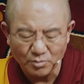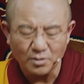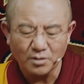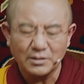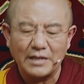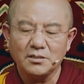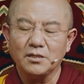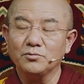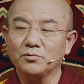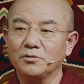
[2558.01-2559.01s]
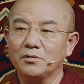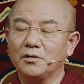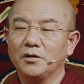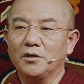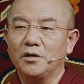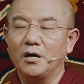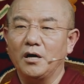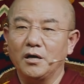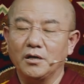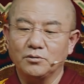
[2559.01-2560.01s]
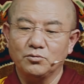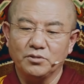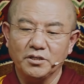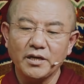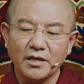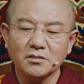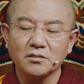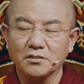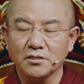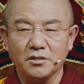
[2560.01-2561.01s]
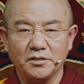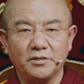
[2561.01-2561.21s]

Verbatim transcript: taught and propagated on the Tibetan plateau.